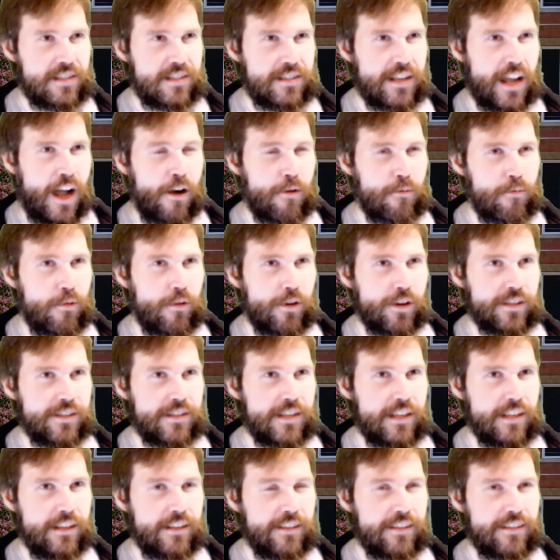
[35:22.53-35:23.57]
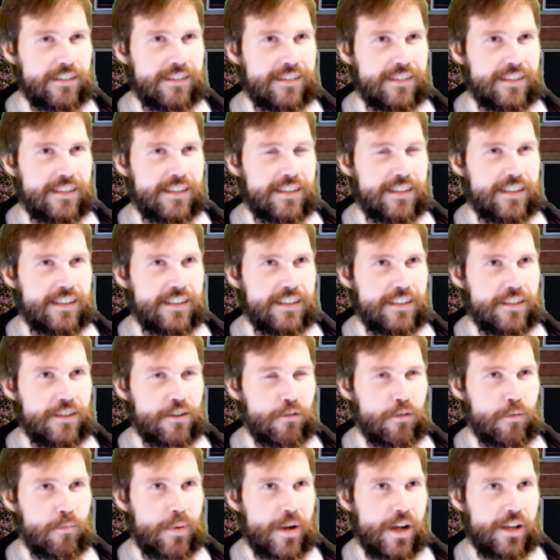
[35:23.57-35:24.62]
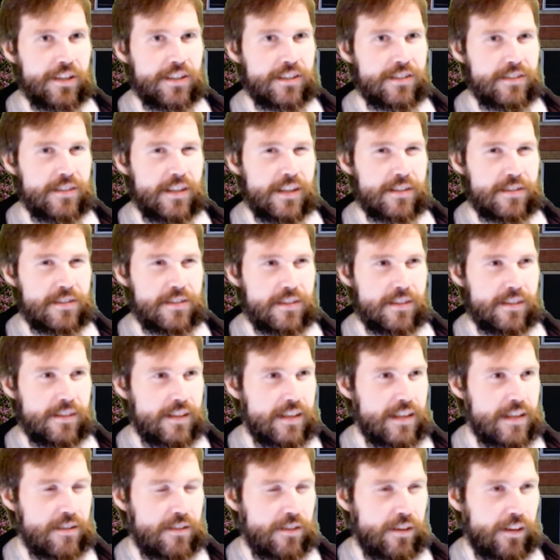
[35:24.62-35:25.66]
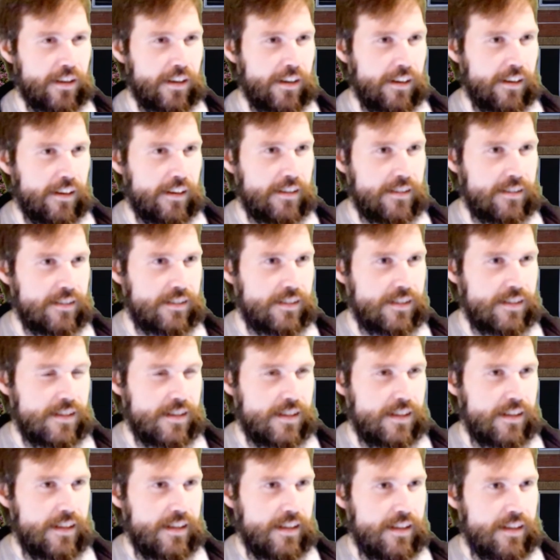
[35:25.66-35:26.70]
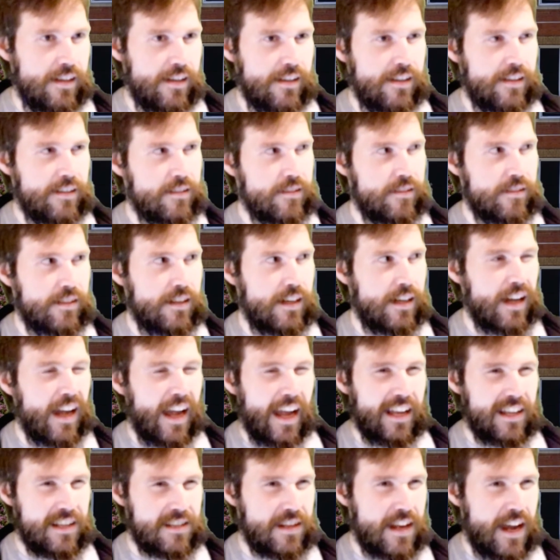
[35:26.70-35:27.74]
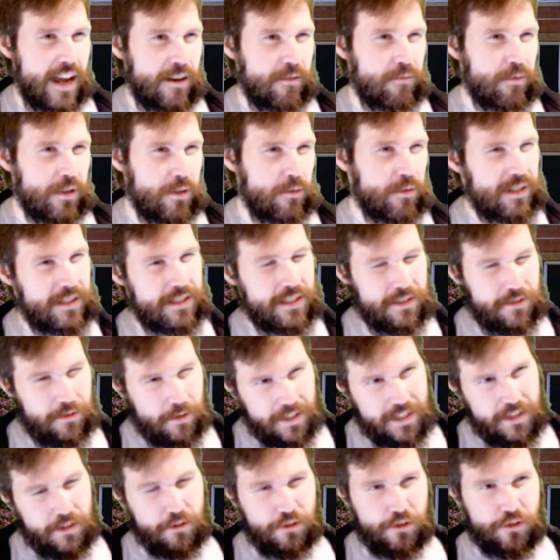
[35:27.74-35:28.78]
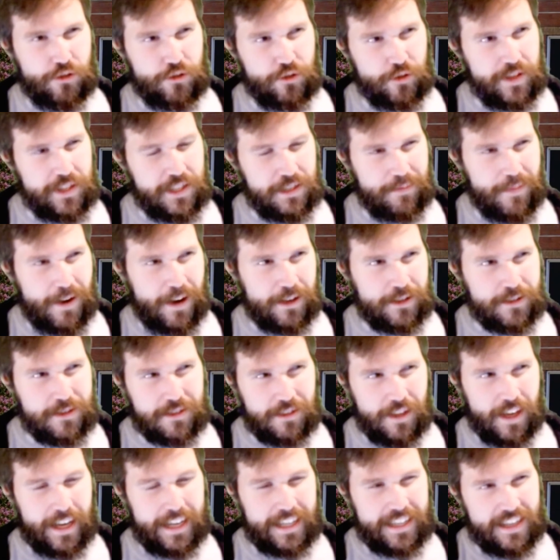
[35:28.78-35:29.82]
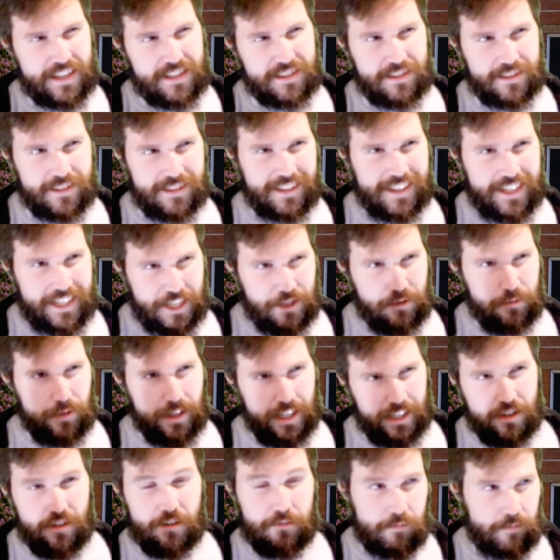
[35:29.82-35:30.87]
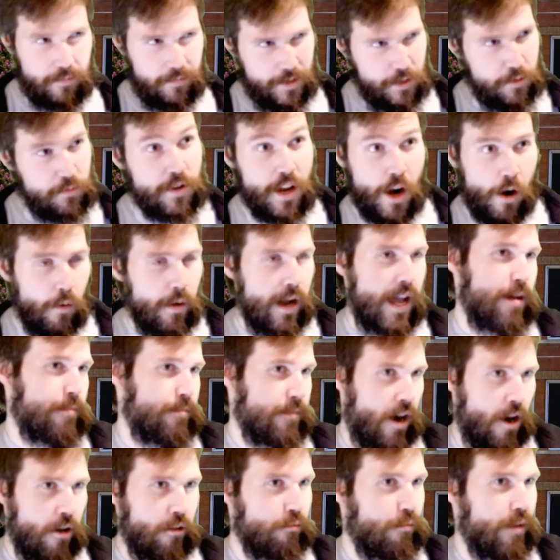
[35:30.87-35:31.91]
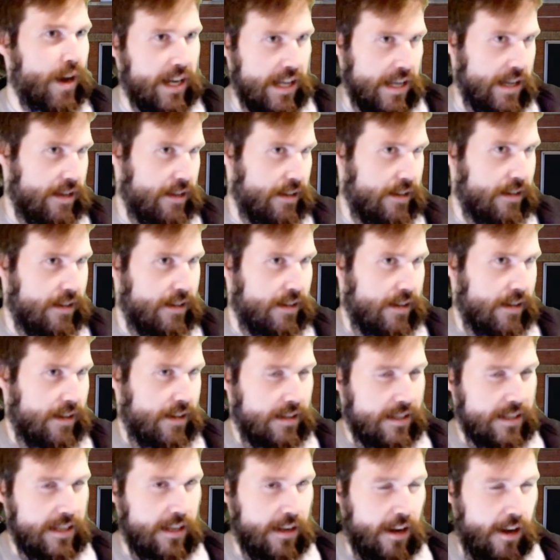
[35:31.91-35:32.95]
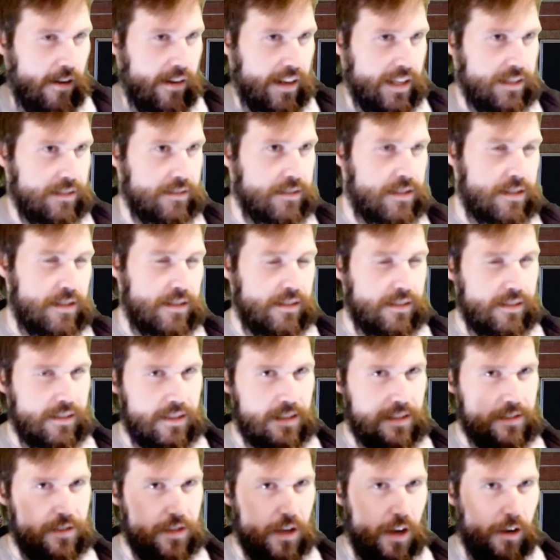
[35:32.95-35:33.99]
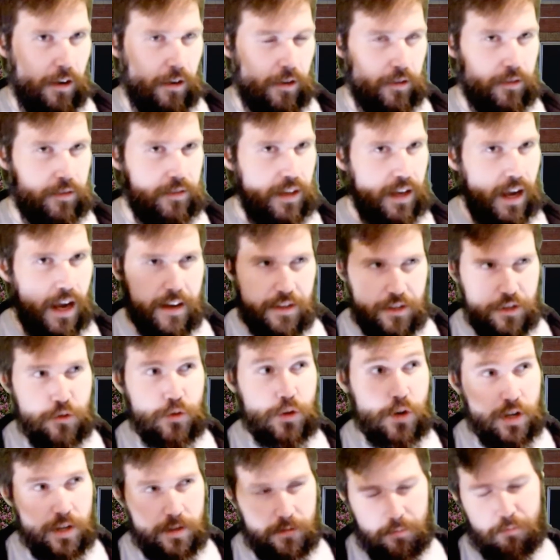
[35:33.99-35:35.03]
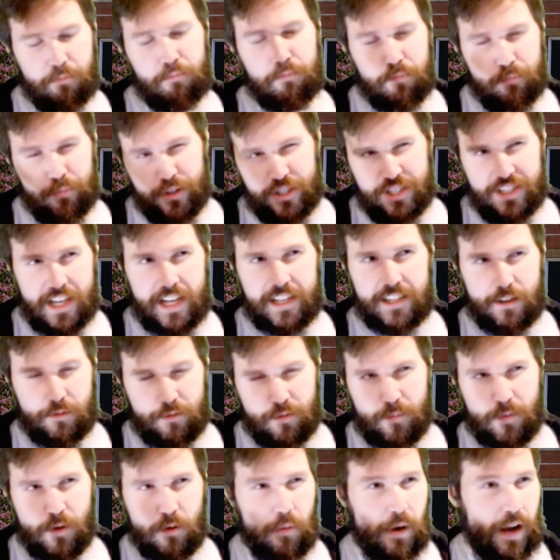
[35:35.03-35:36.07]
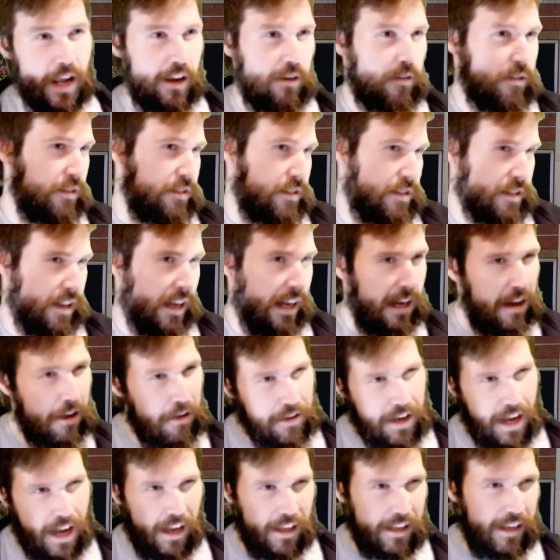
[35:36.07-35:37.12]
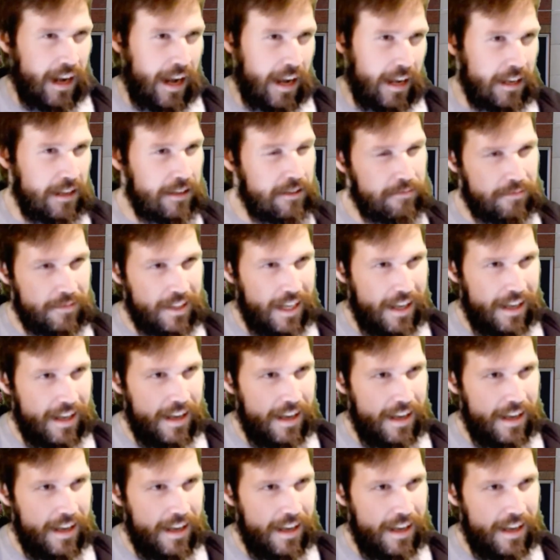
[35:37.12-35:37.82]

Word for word: stalwart in your rebelliousness, either I guess kind of what you would see. So it's either street smarts, like is you like you know him already. Yeah. You know, and so you could present it from a way where it's like, okay, like I